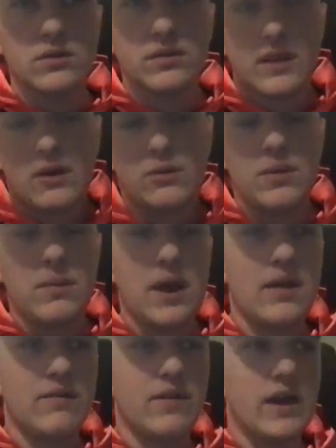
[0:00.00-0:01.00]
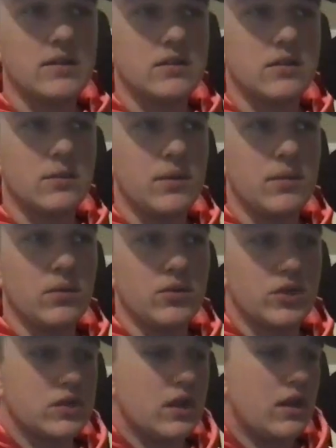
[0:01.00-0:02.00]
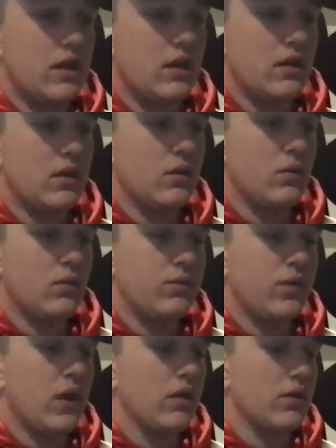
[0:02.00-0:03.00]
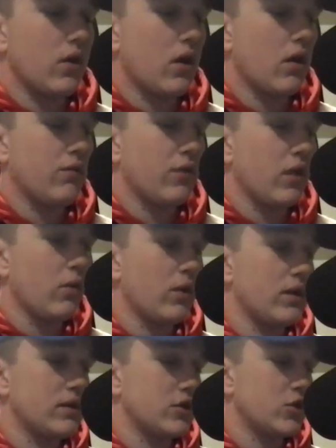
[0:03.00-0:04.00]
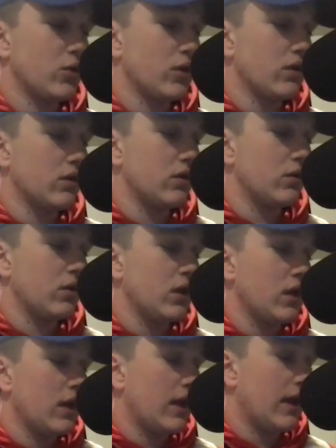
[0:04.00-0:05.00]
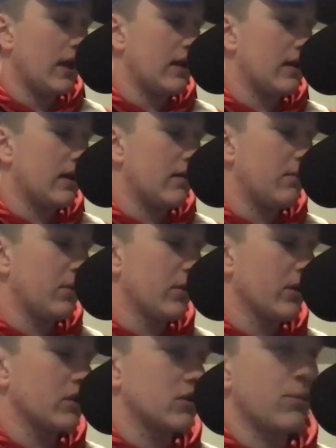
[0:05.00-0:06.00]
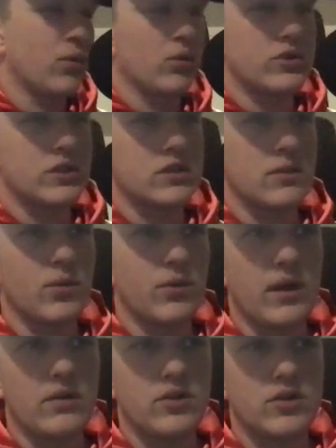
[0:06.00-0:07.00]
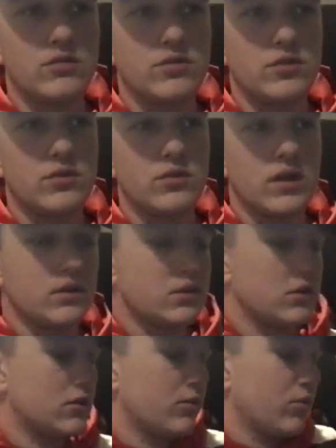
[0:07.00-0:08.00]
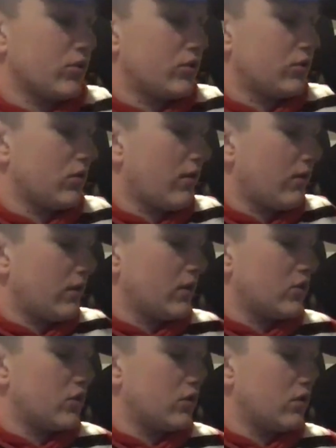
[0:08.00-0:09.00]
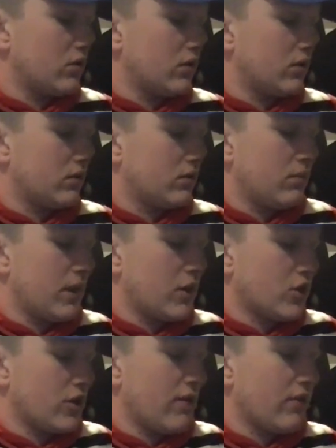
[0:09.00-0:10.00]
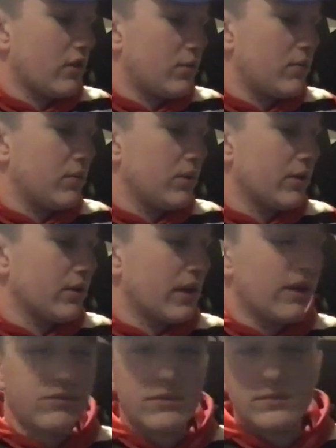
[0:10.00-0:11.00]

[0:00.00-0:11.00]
That would be my advice to people. Just follow your heart, follow what it is that you want to do, and build a good support system around you to support you through everything that you do, and make sure you have good people in your life.